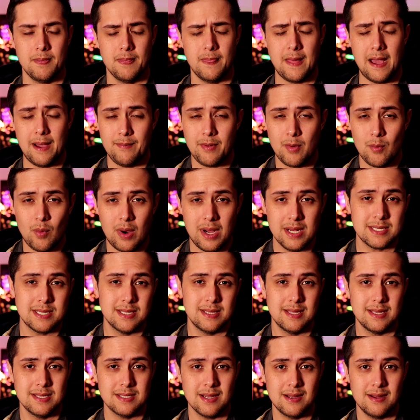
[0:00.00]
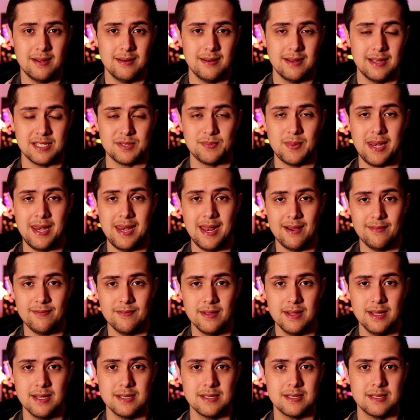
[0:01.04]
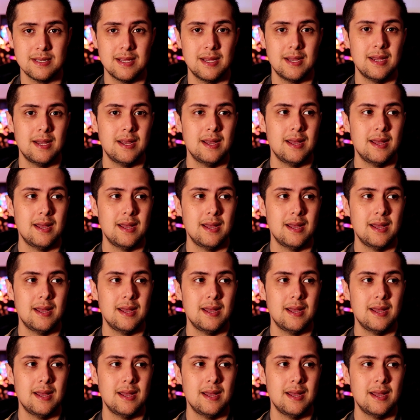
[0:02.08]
that I've been watching these on has been Netflix,